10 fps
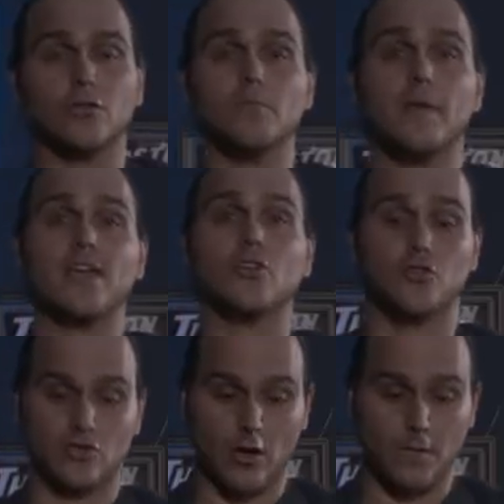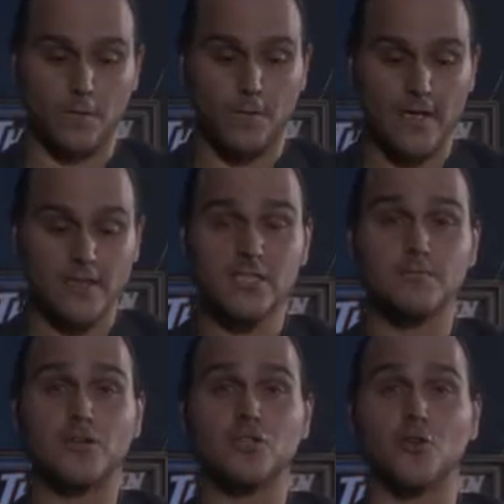to make use of
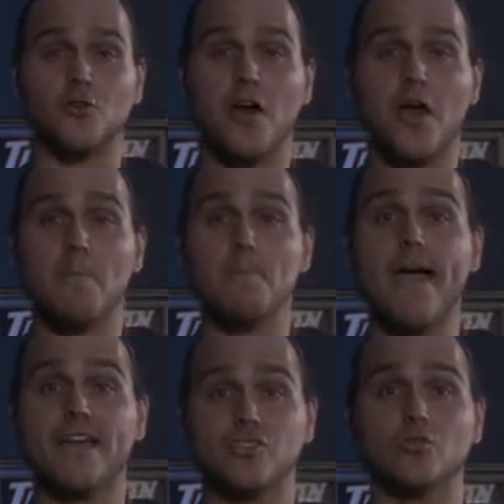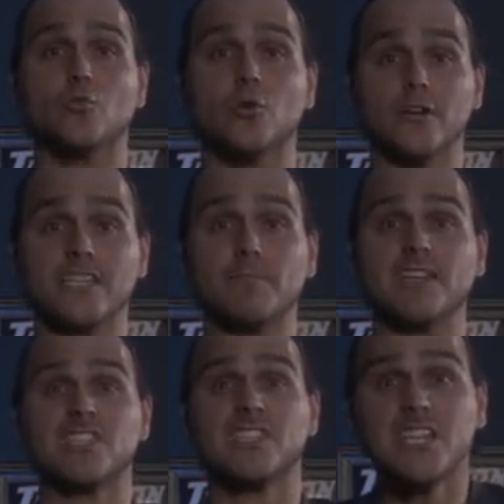special magic words, but
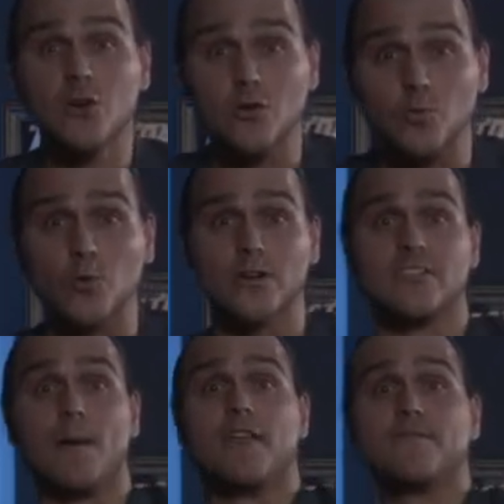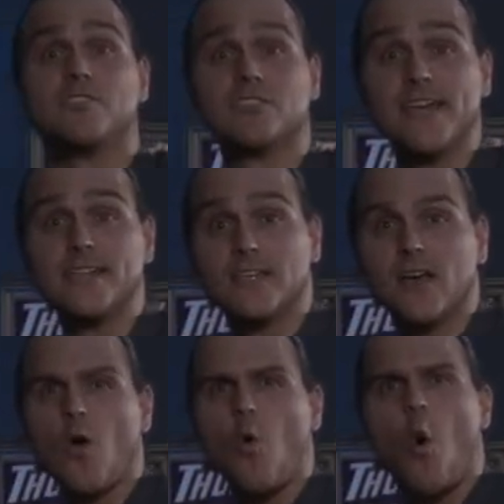it's secret words. I'm going to have to say it here
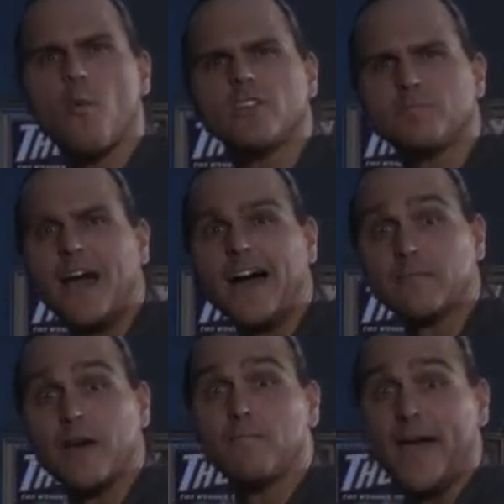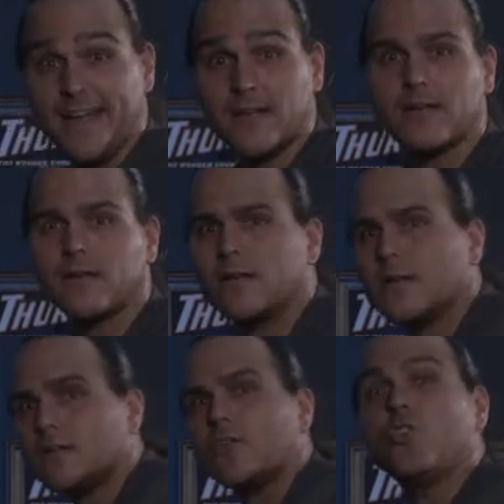almost behind my back,
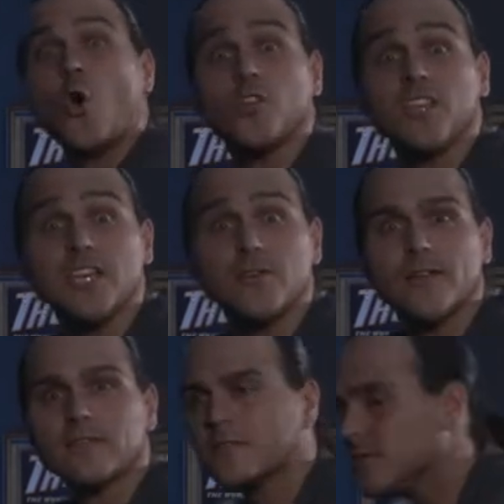so you can't hear it.